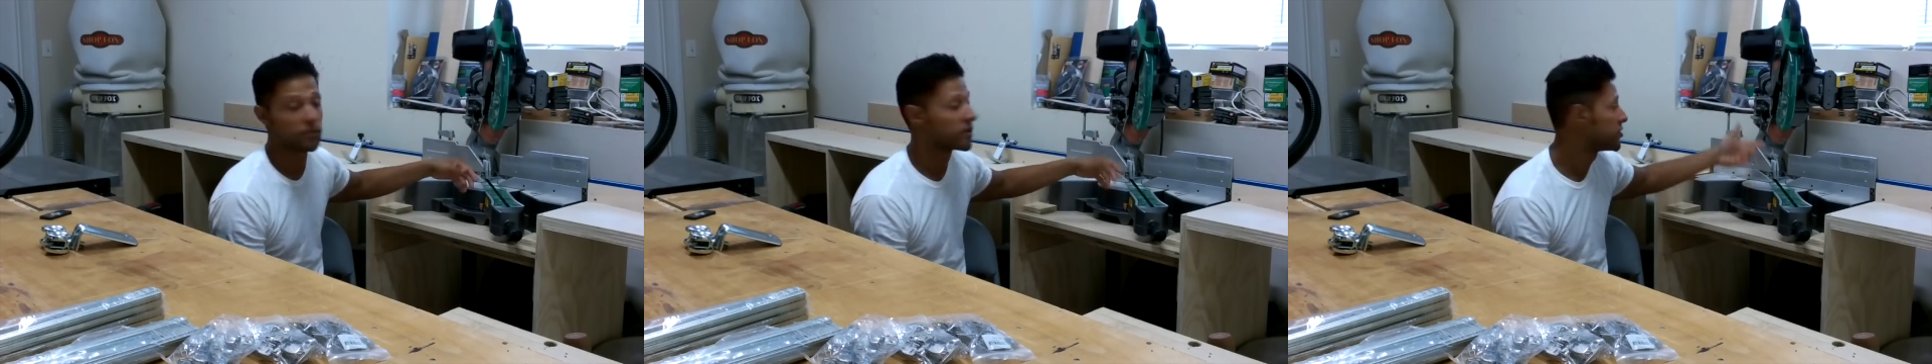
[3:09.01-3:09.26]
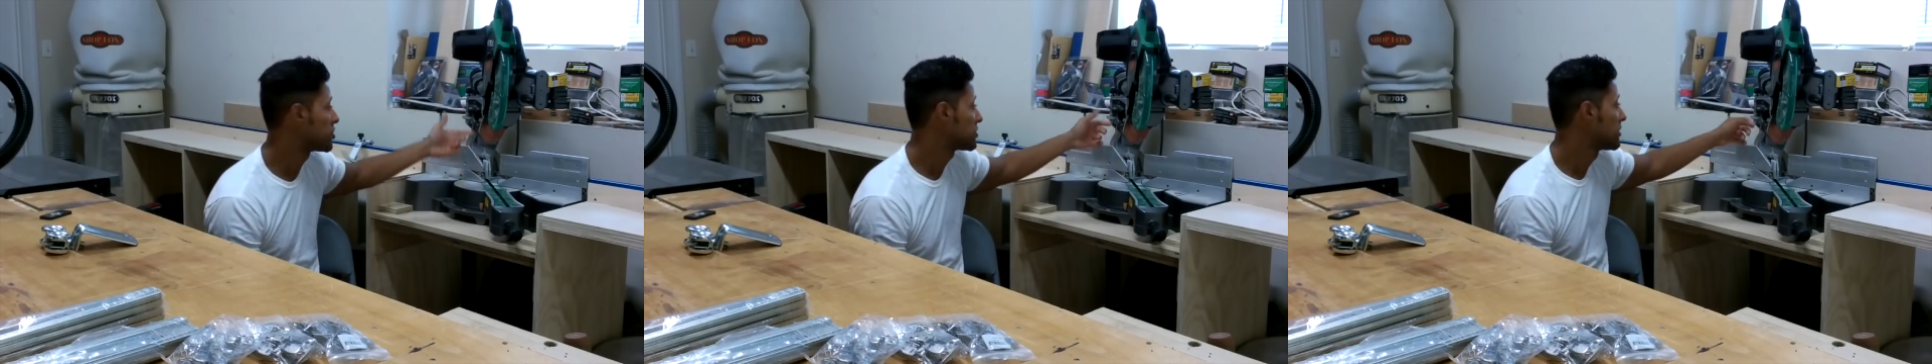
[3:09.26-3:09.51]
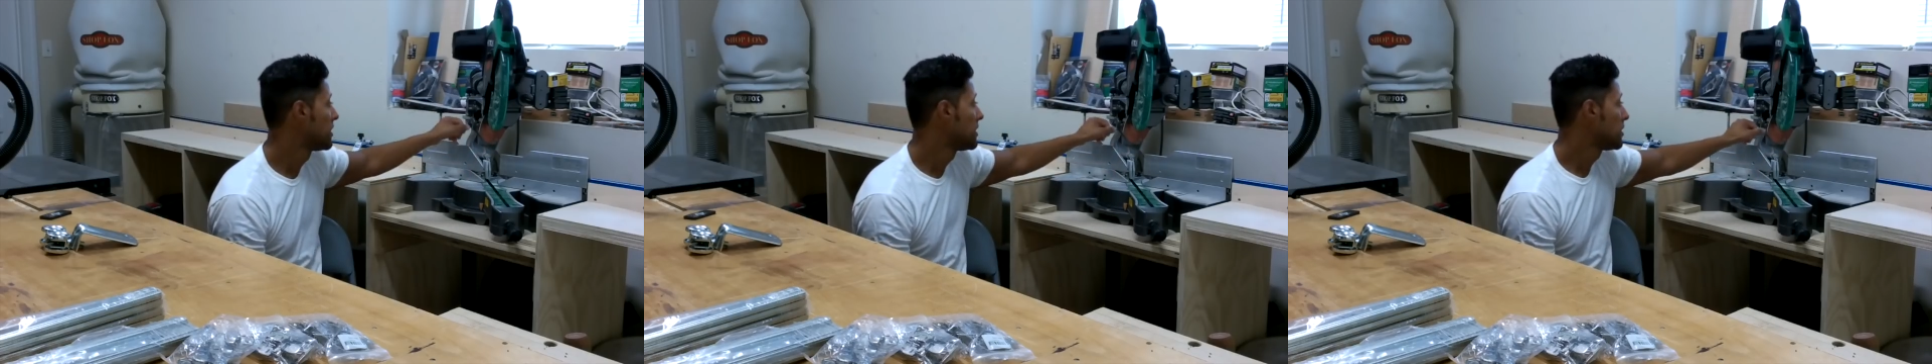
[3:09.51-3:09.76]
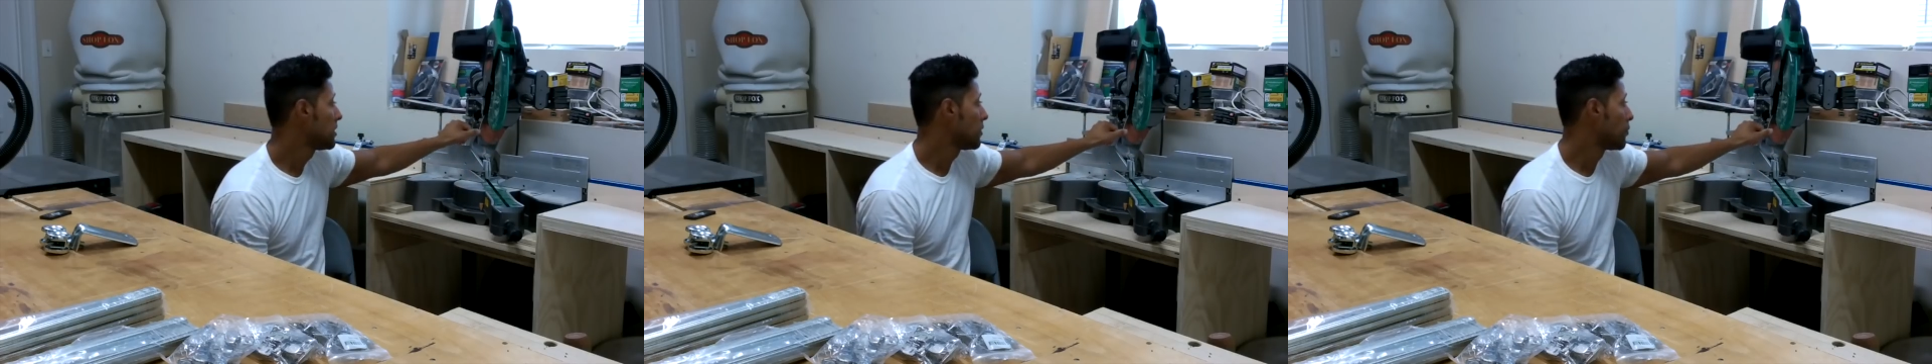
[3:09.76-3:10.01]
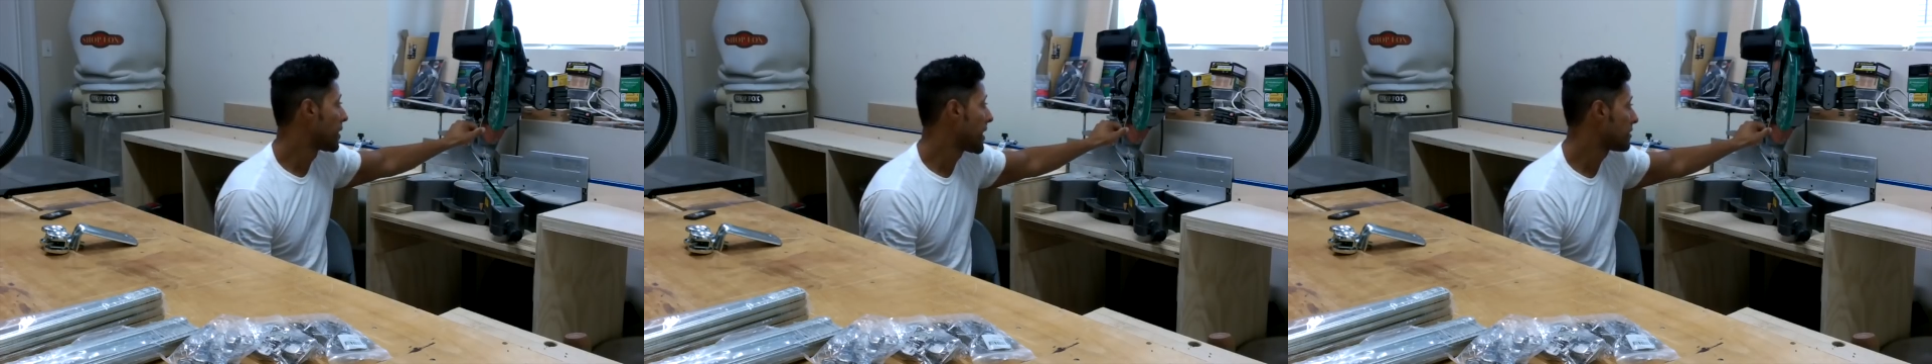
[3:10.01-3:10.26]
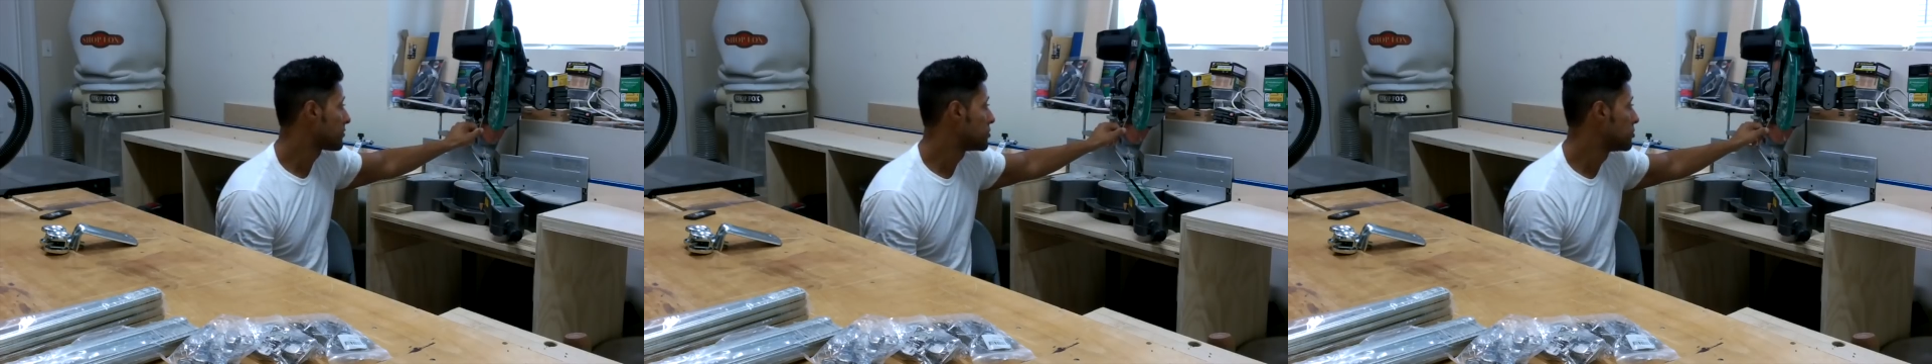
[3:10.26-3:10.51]
So I just went
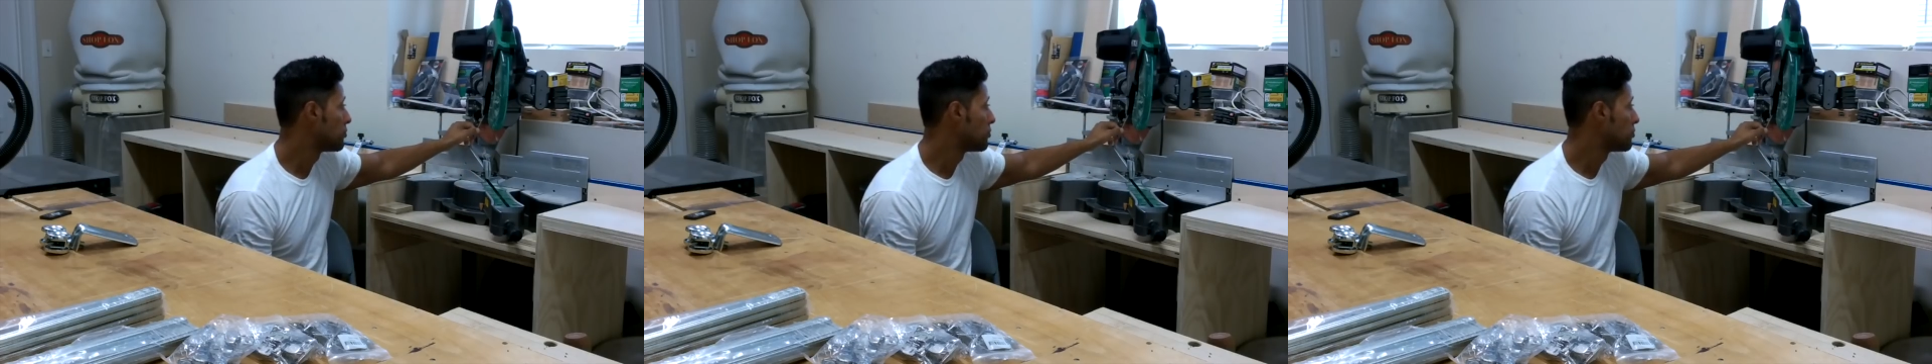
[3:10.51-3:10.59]
out to